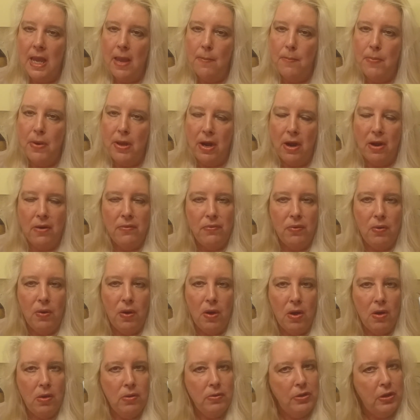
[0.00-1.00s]
But
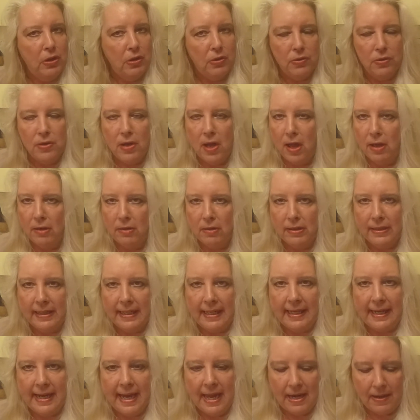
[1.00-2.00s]
overall, you're not
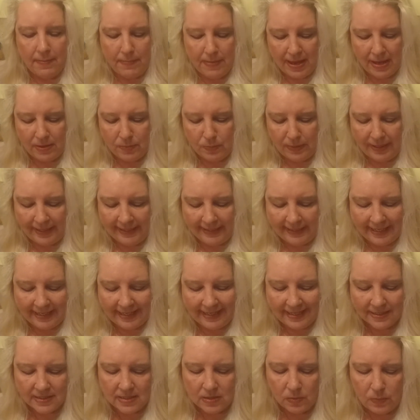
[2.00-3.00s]
looking at a bad week. It
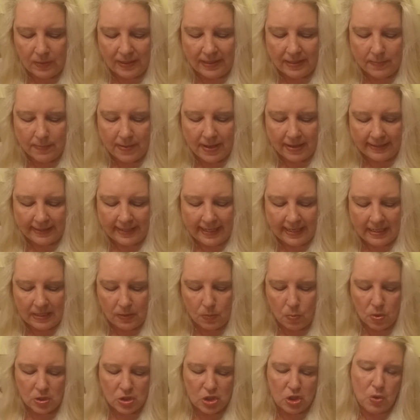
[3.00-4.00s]
is a week about
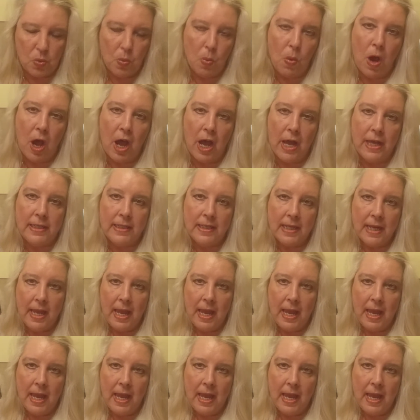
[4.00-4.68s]
getting what you want.